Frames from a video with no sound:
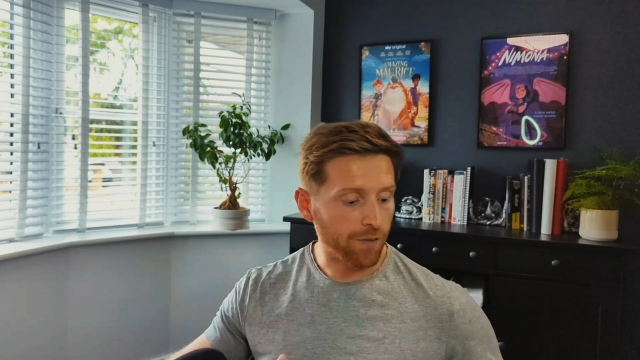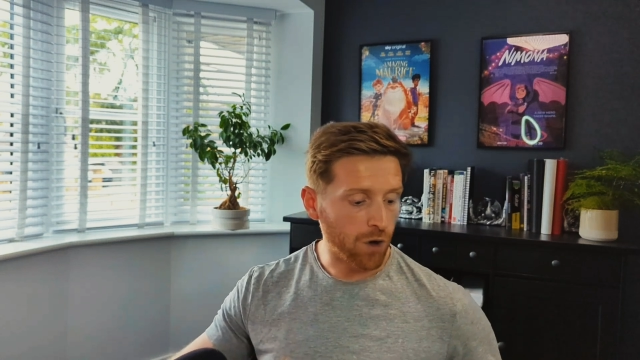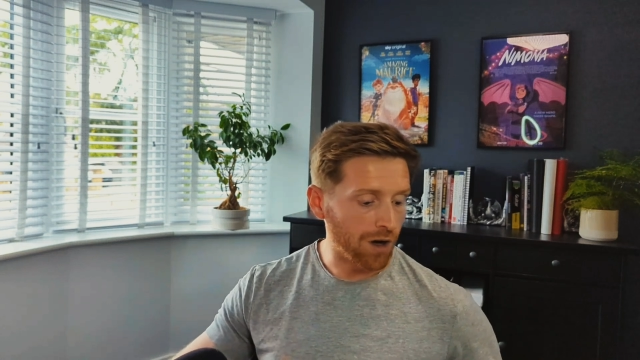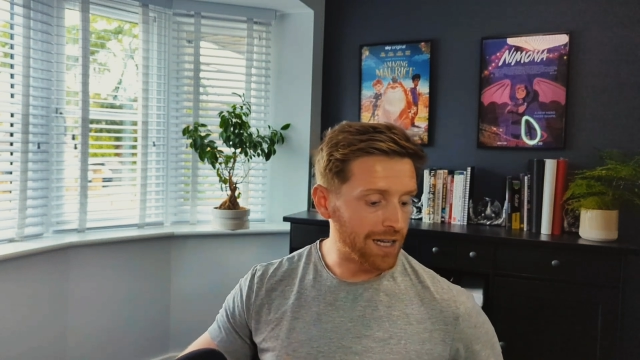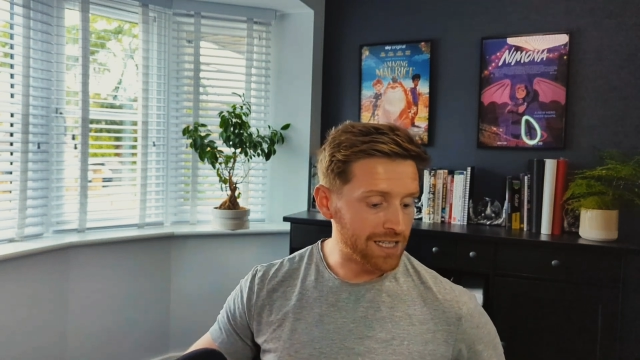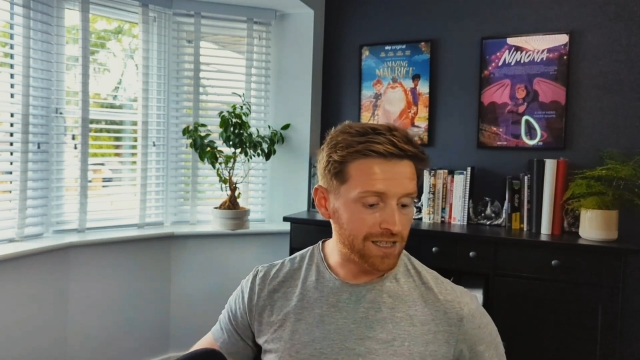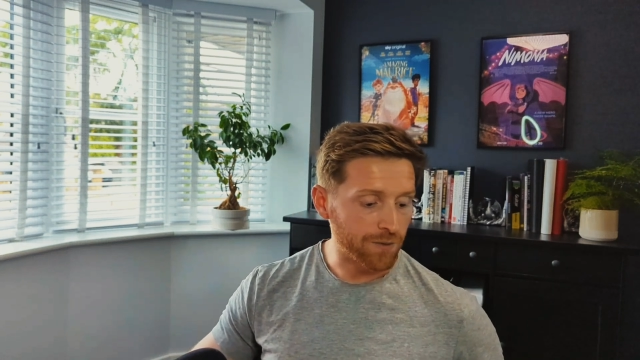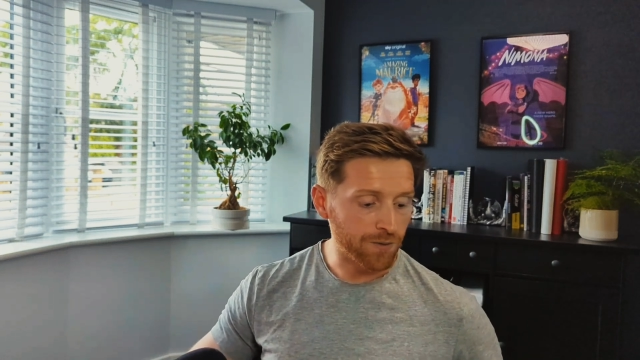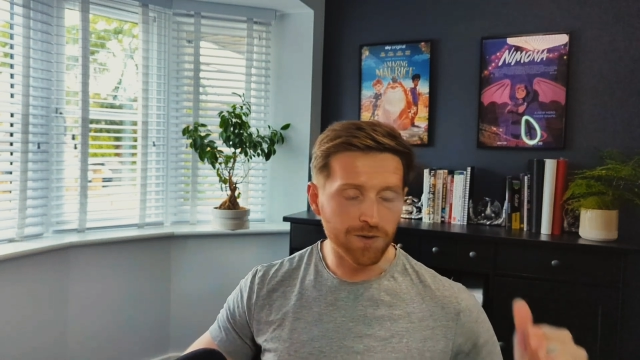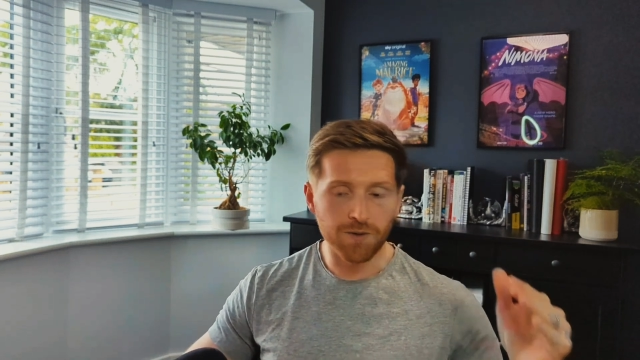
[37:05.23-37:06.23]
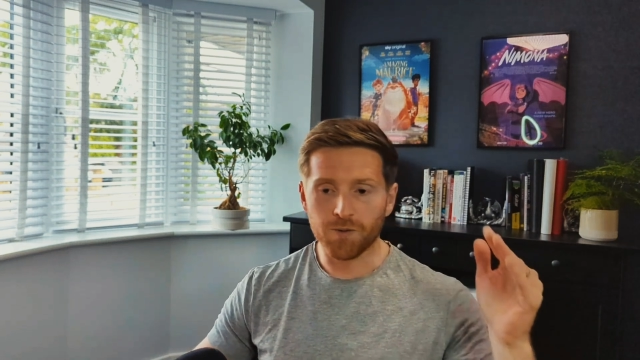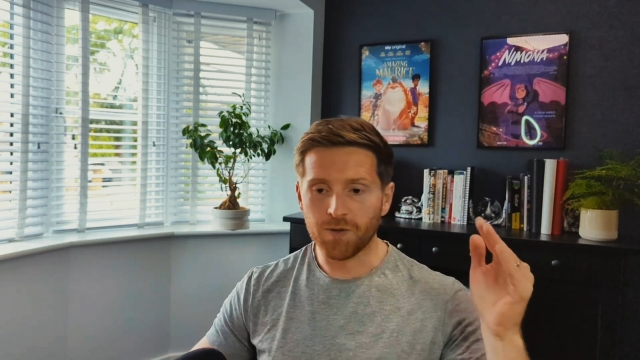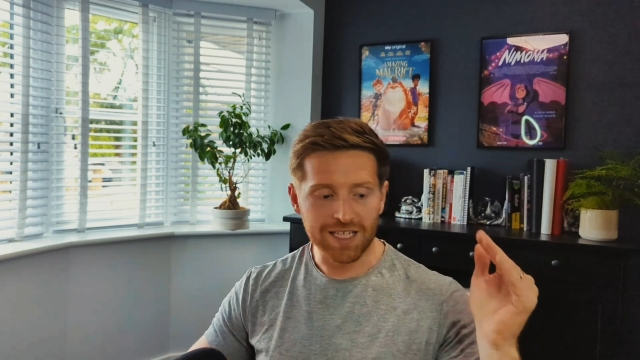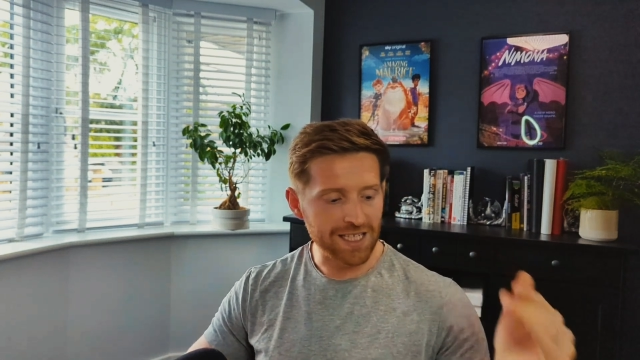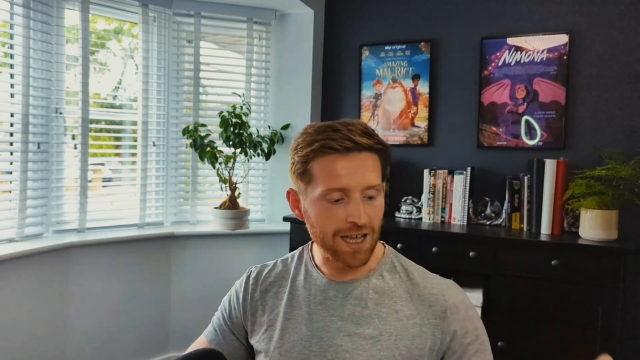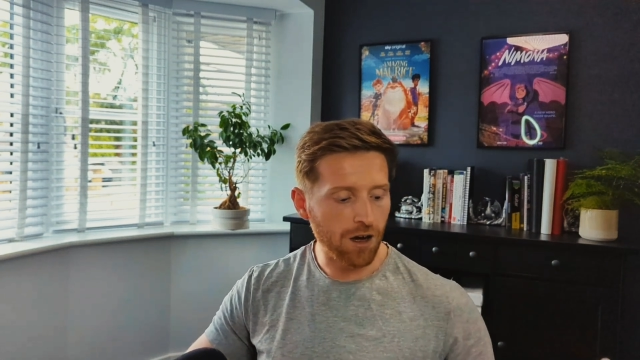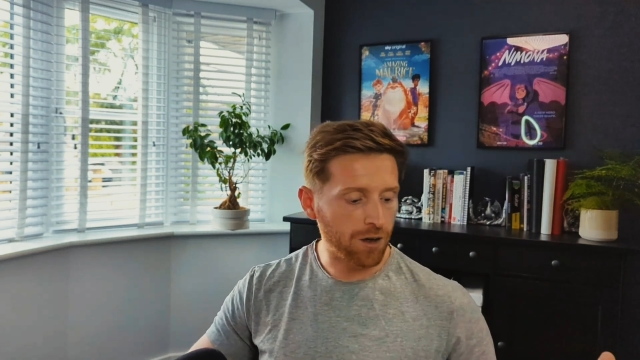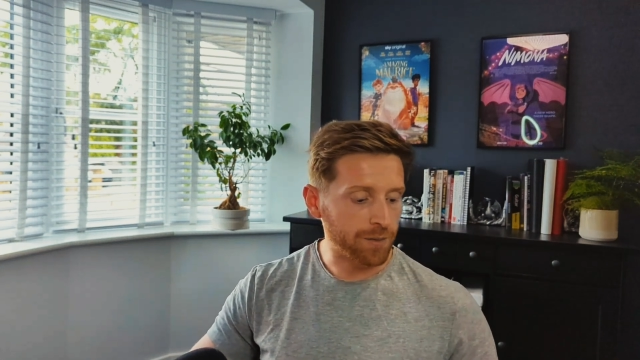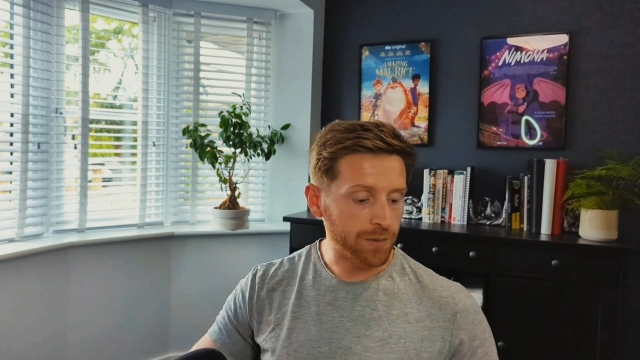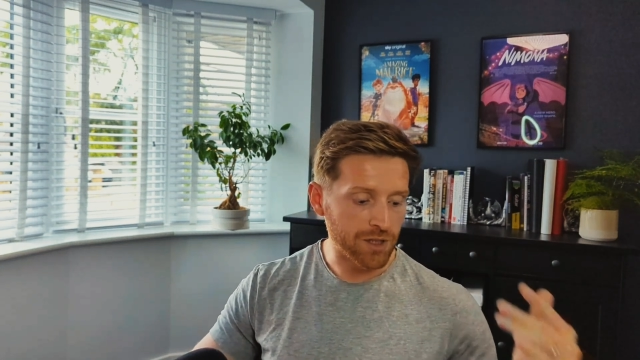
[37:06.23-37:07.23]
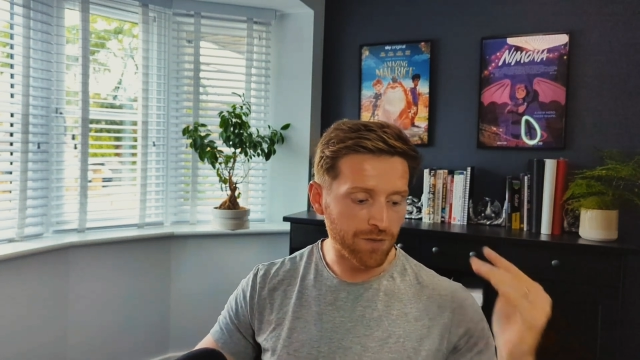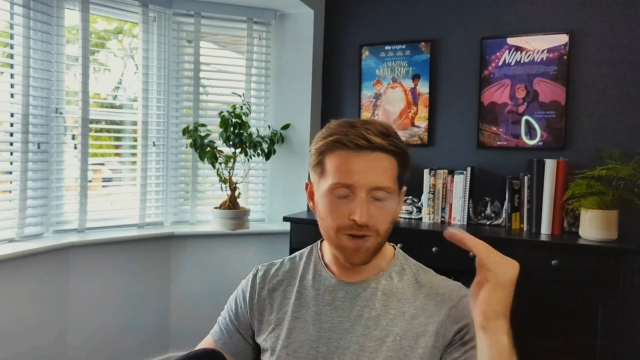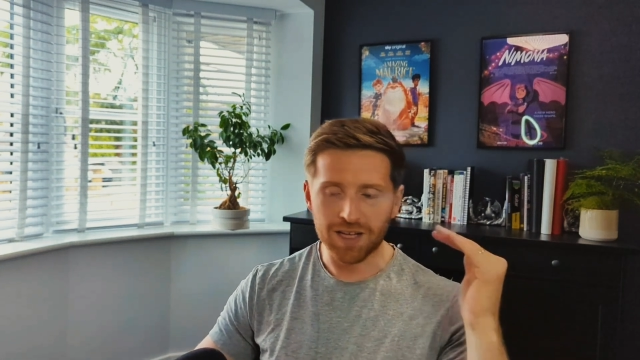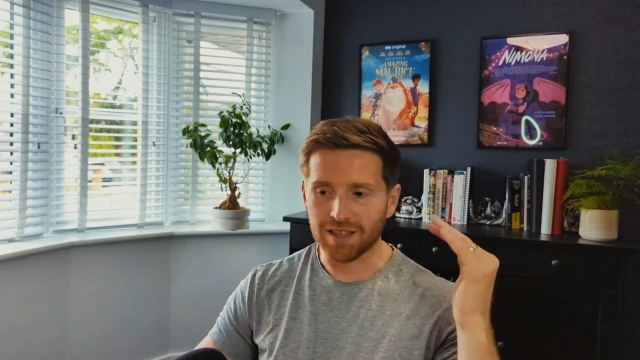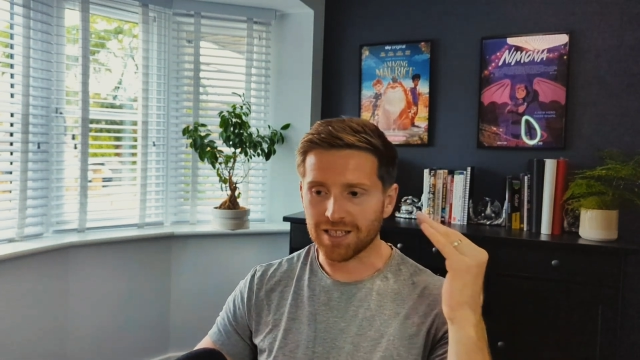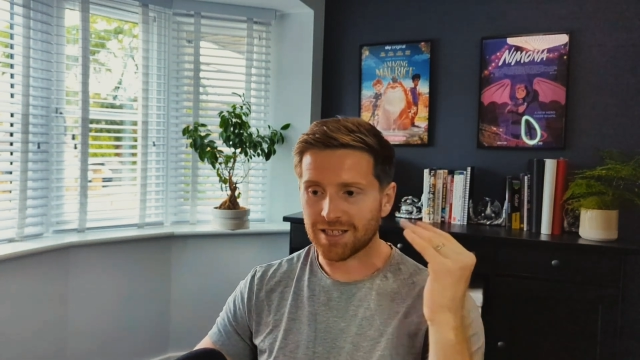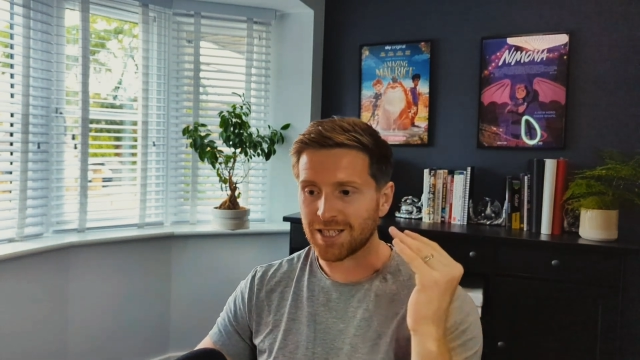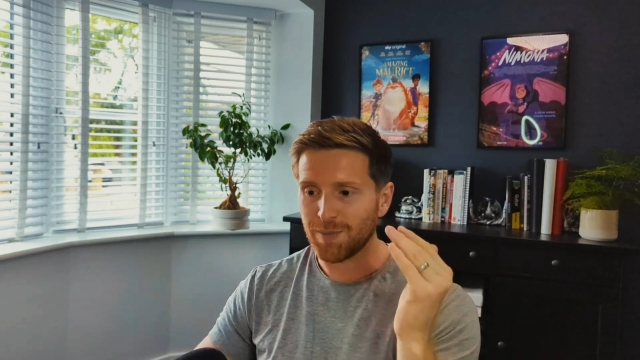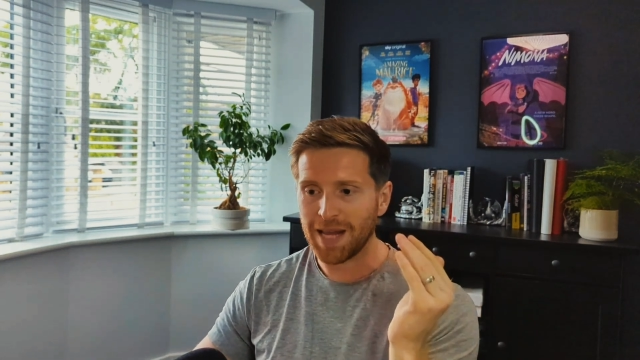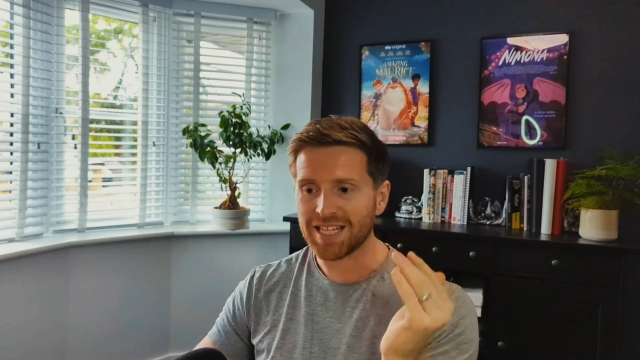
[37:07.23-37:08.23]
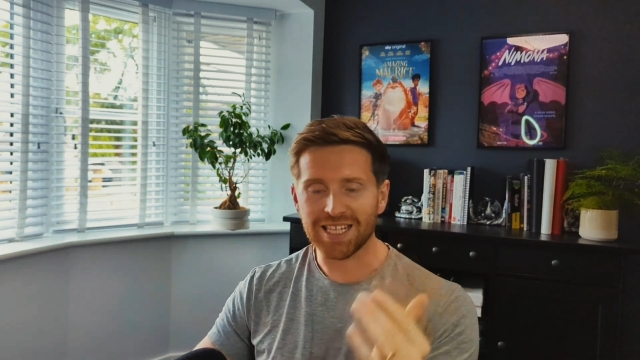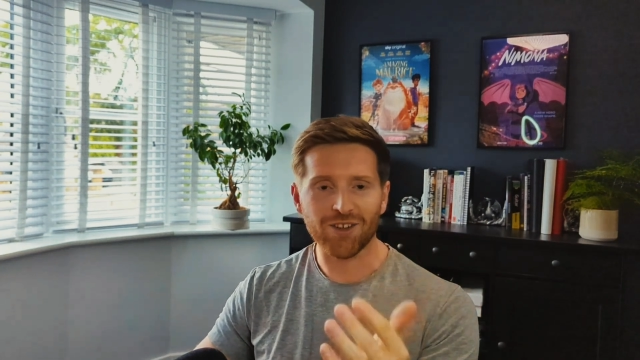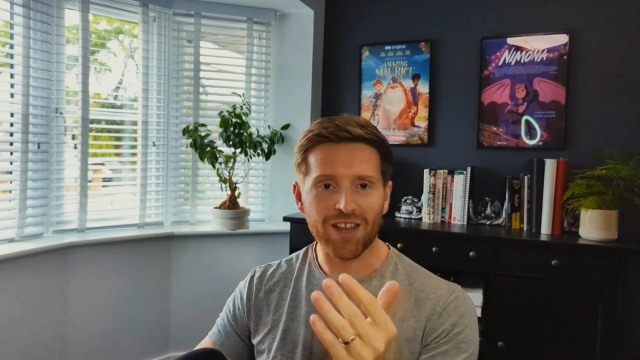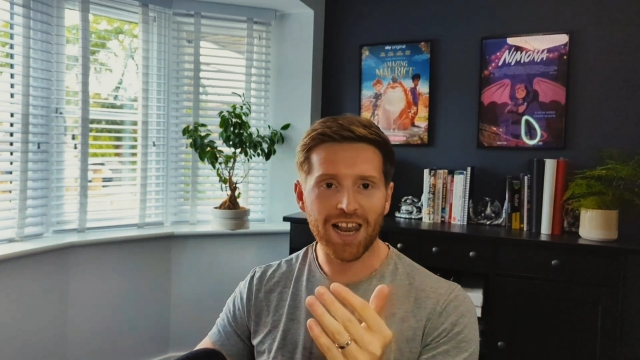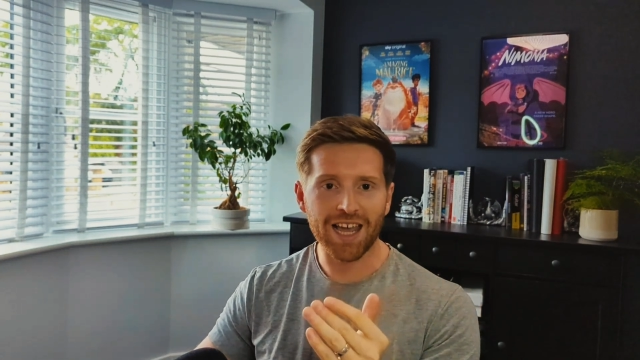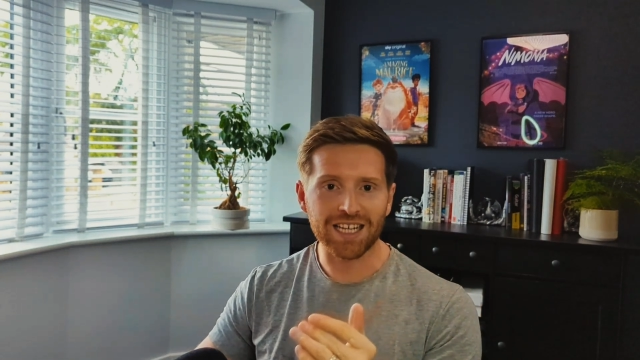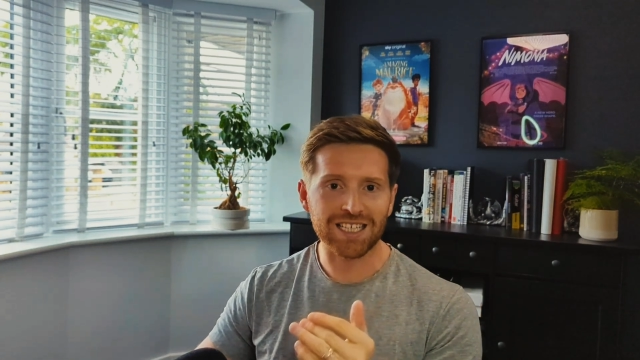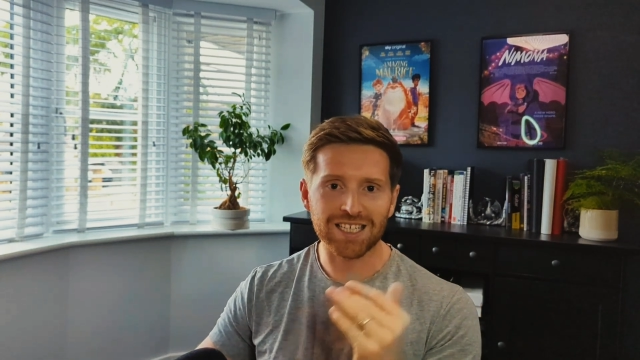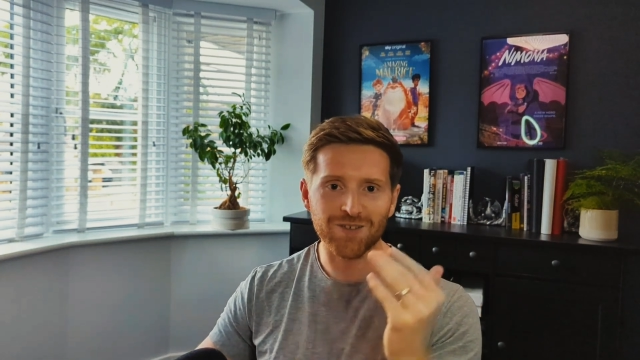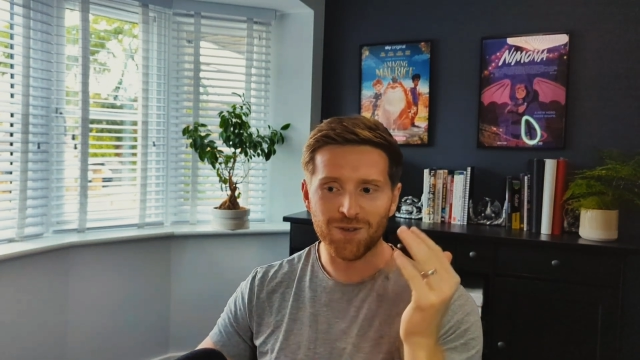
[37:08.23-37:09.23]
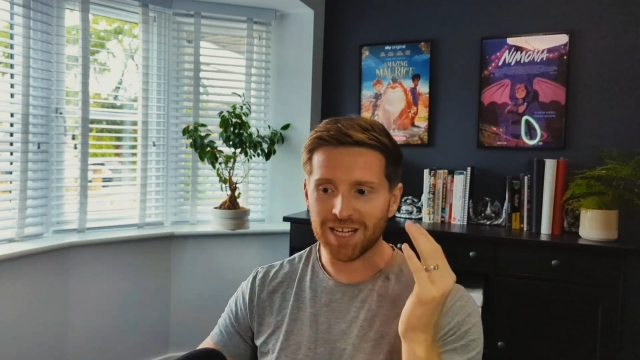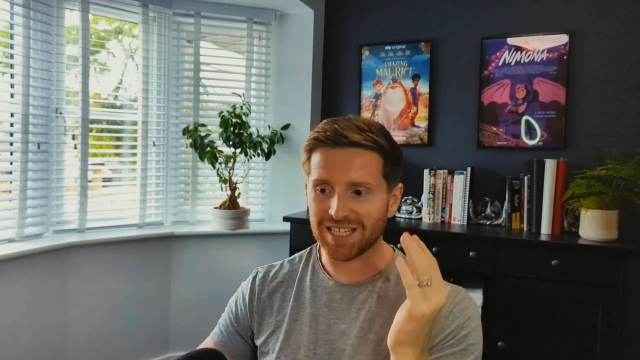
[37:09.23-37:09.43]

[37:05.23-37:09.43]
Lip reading: a list of fix the arms, fix the spacing on the legs, fix,